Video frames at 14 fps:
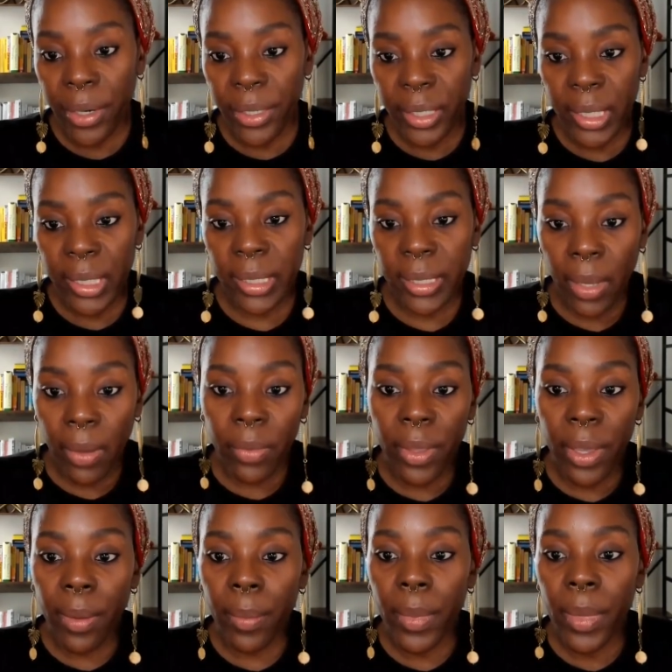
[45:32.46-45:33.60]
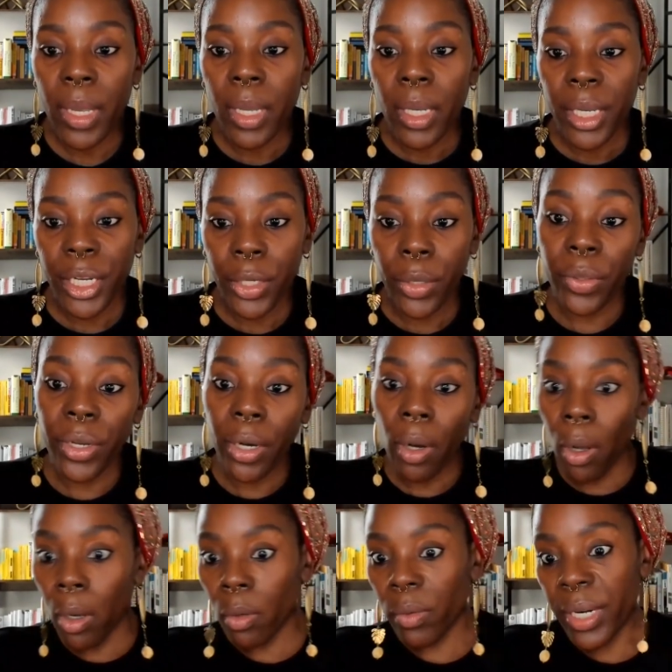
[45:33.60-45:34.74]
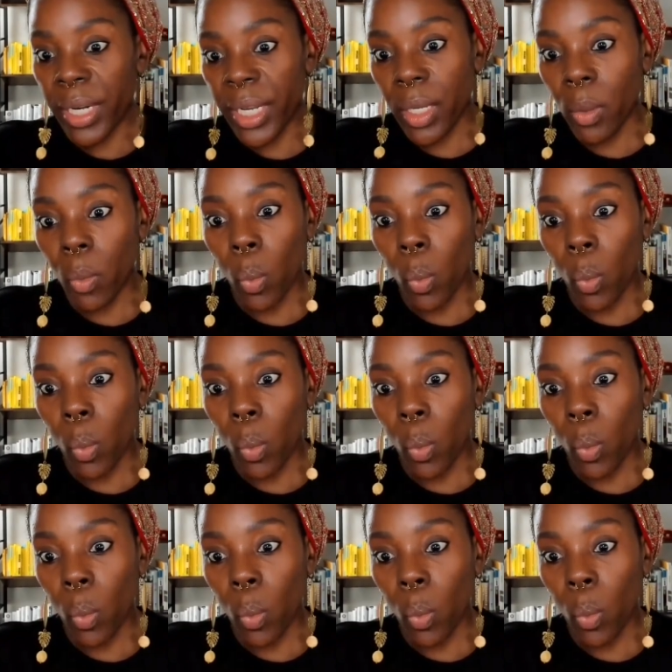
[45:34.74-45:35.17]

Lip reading: hard to sell them. They're already